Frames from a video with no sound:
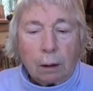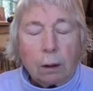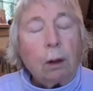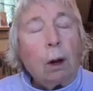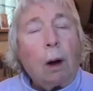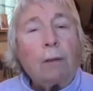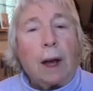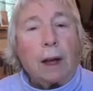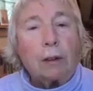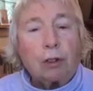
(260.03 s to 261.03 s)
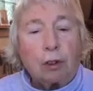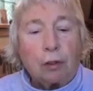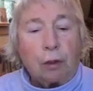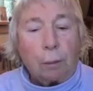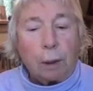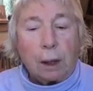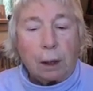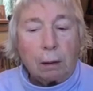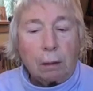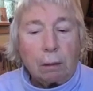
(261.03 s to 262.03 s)
You have asked for me.
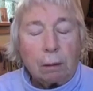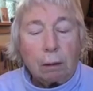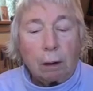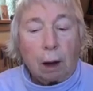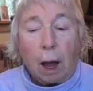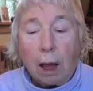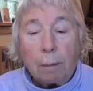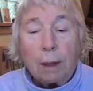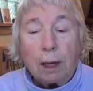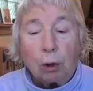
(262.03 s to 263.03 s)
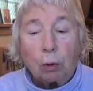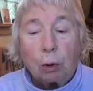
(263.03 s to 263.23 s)
I am here.